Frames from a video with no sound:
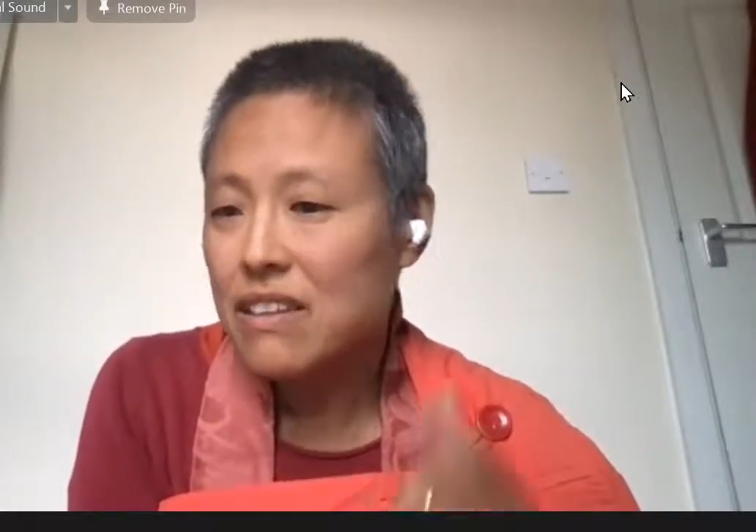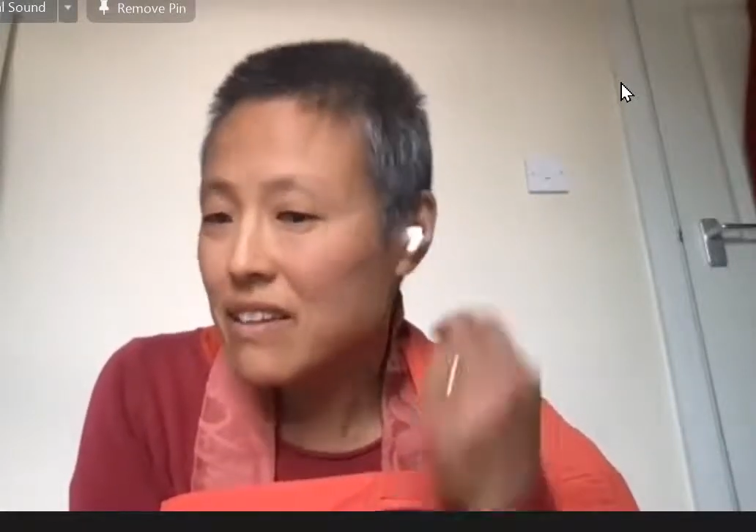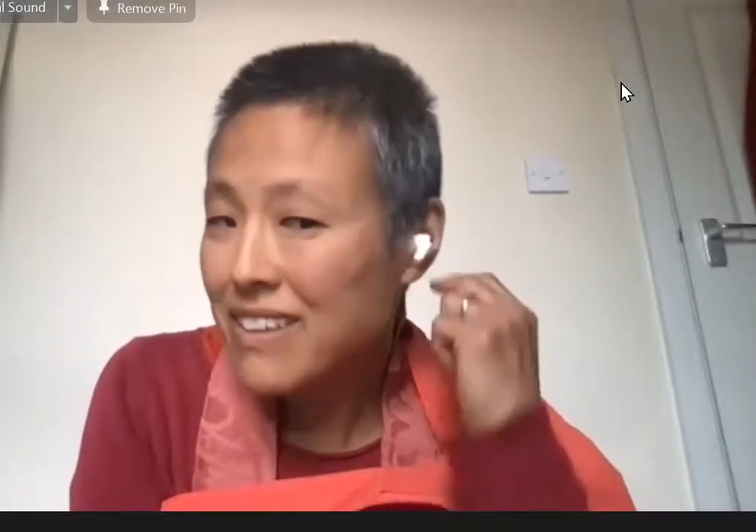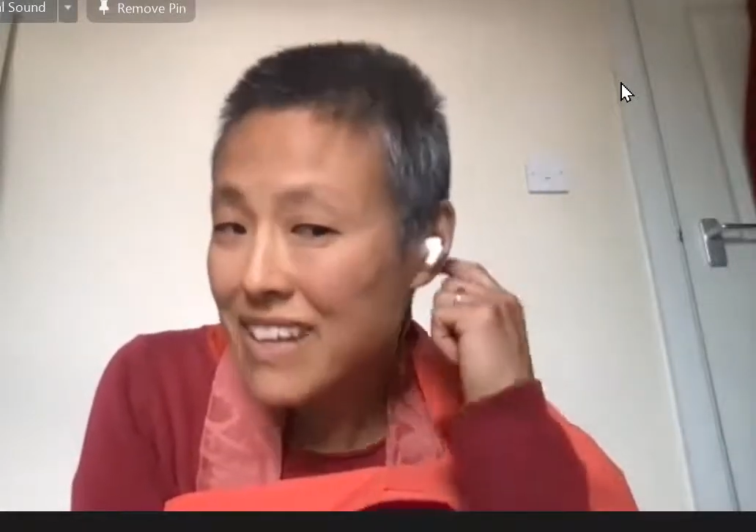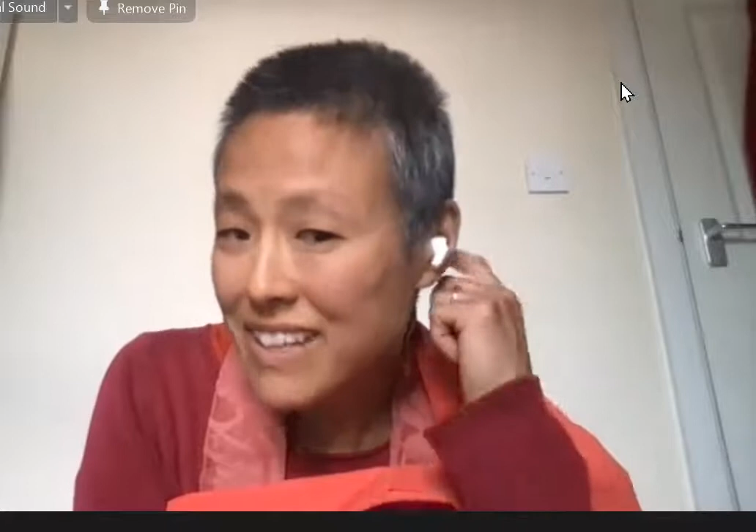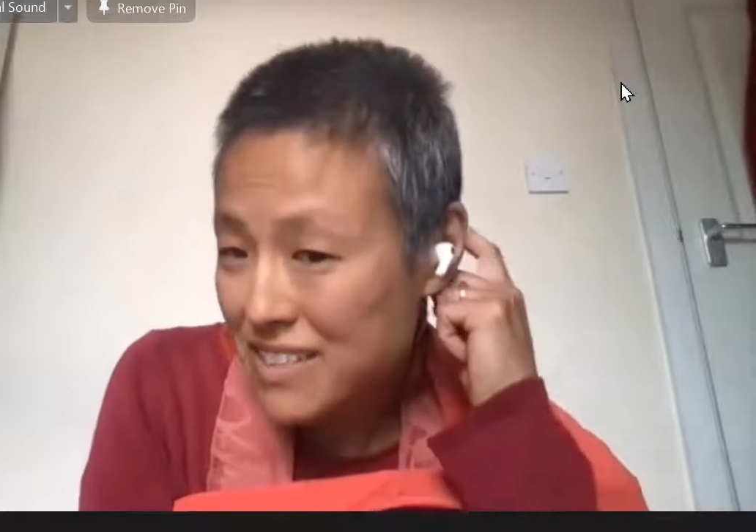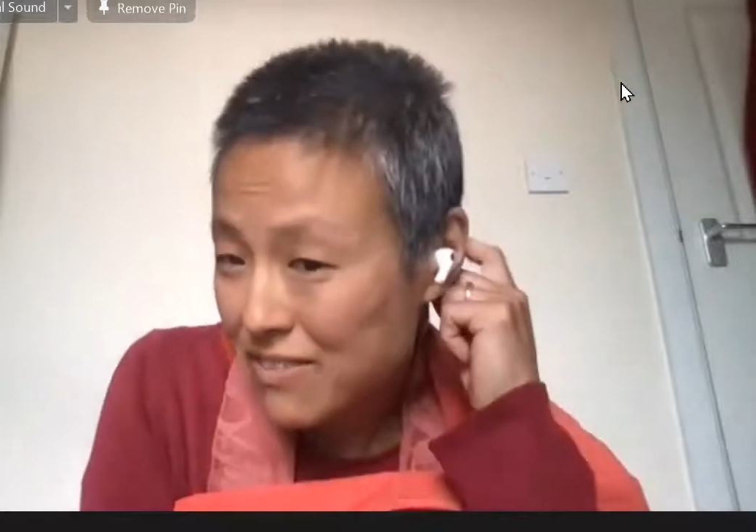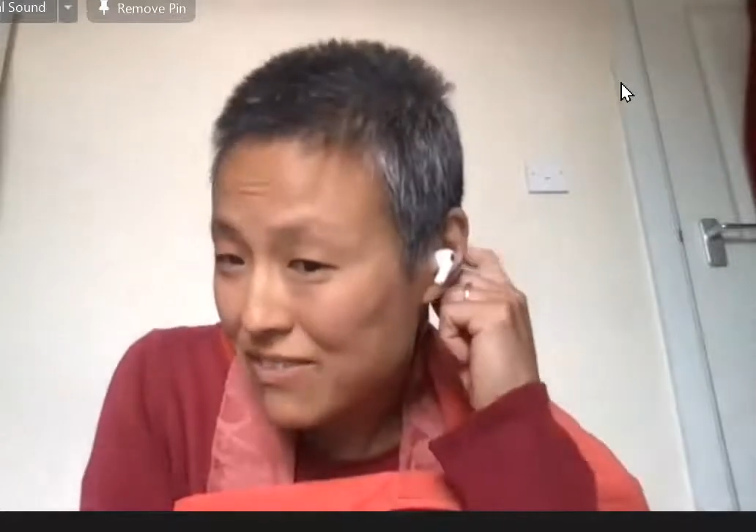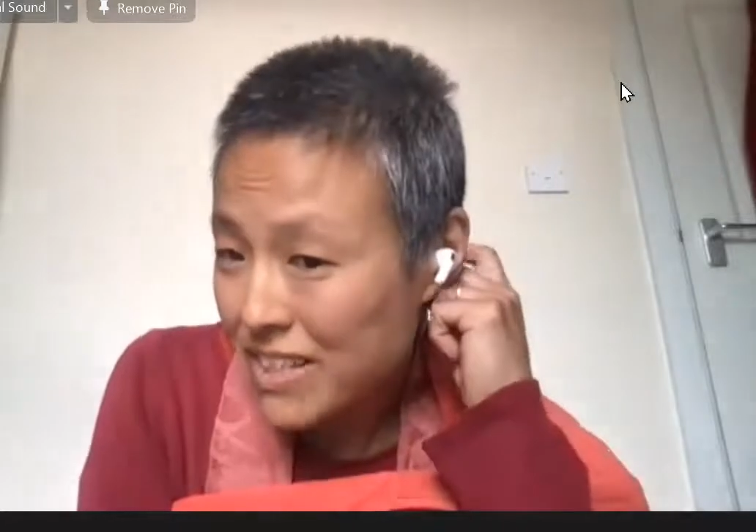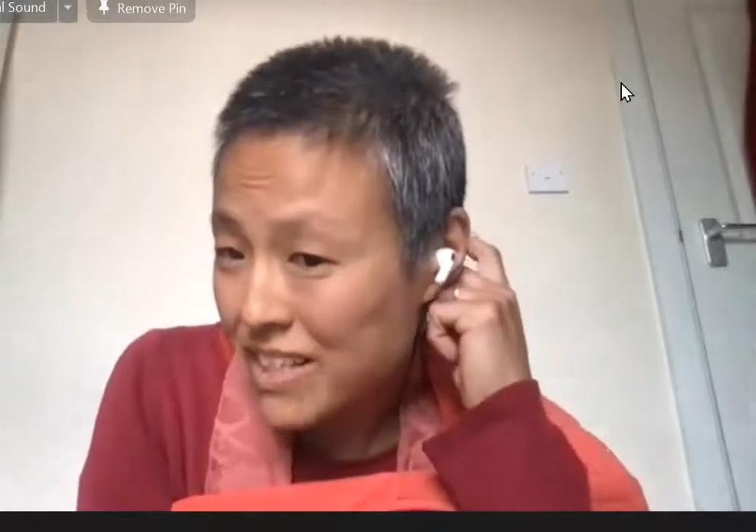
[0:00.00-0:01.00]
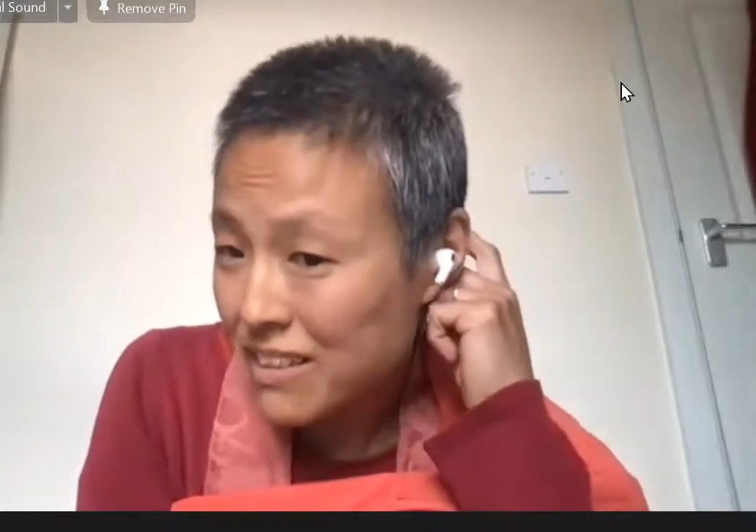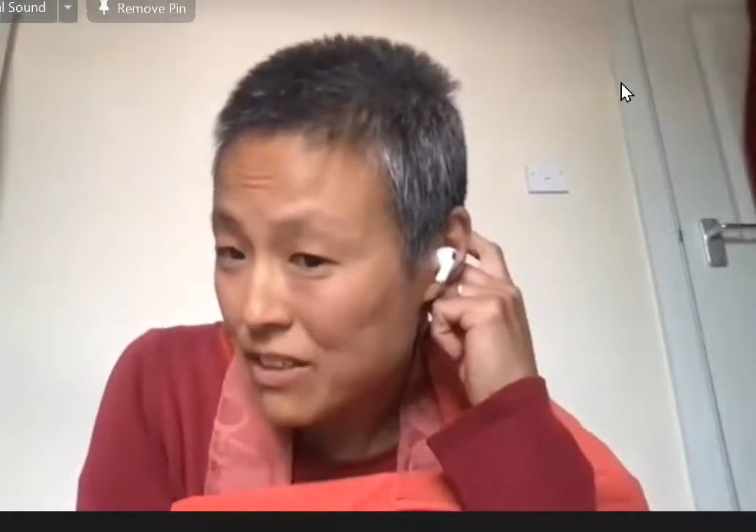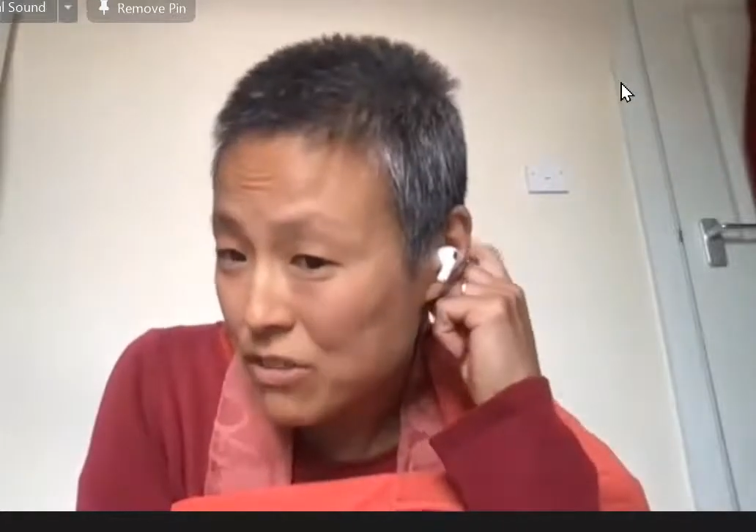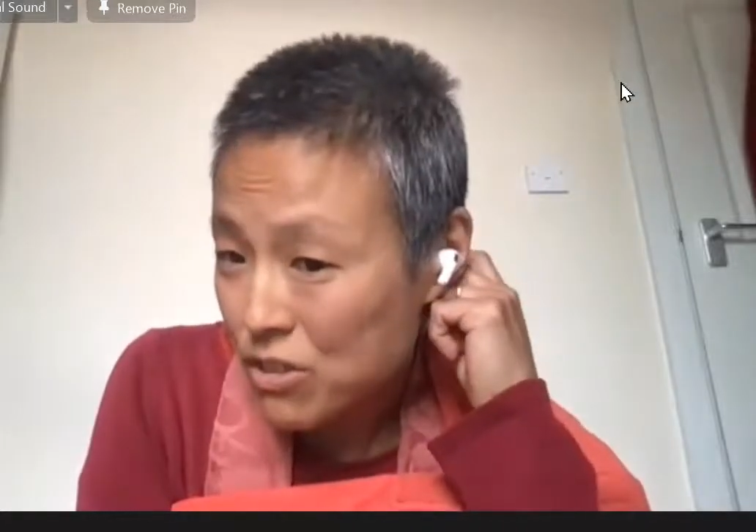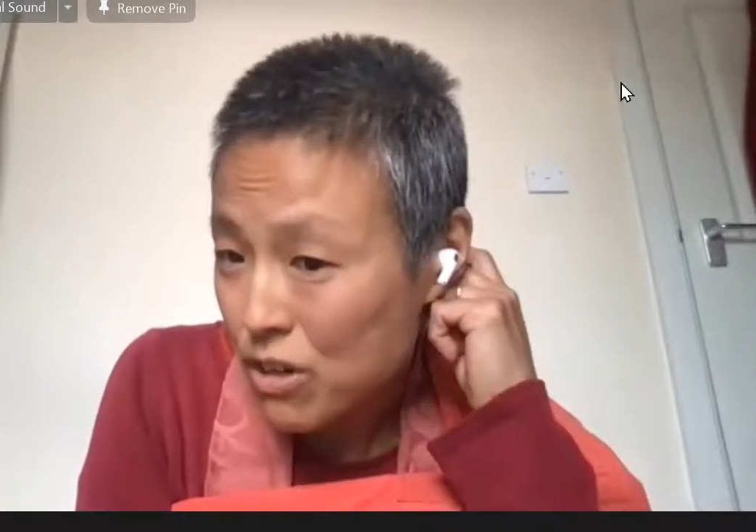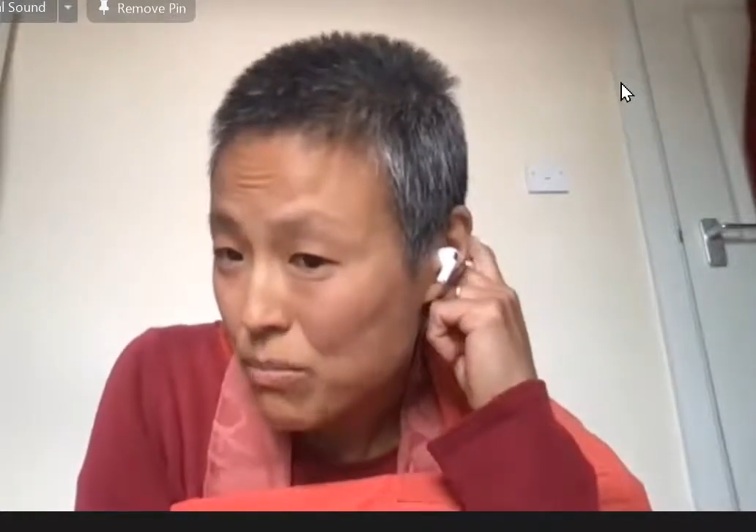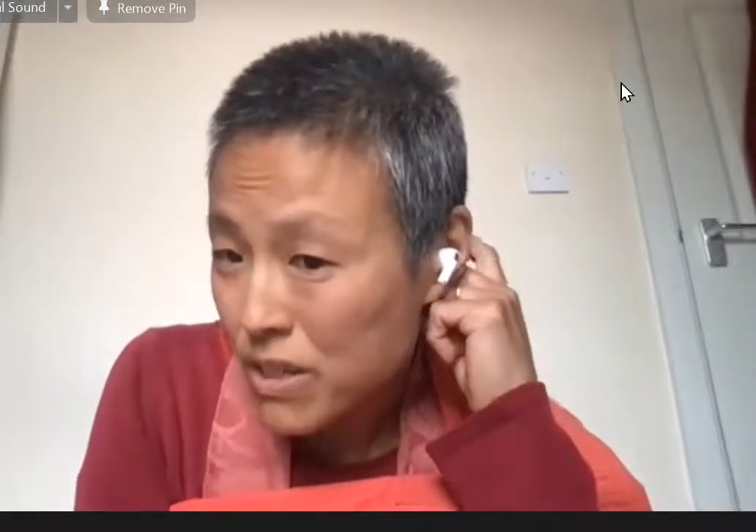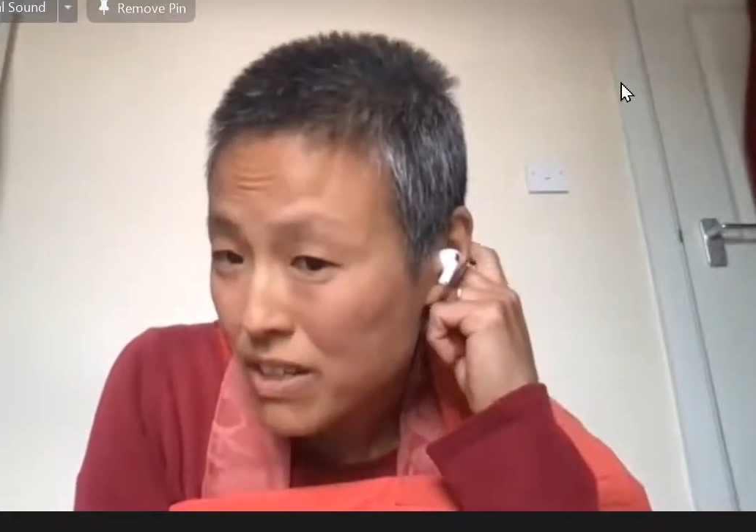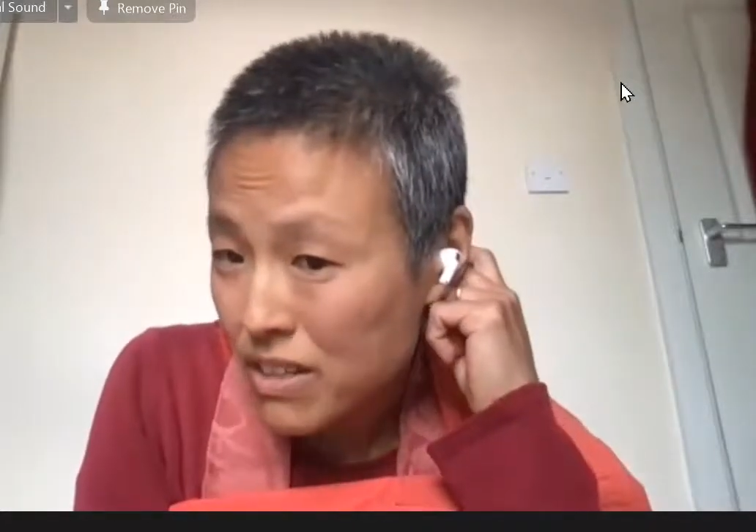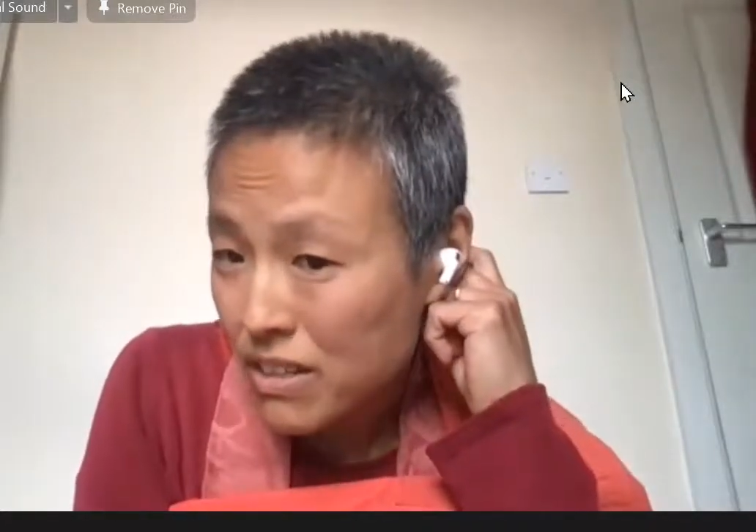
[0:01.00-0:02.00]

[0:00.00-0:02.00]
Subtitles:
negatively heliotropic,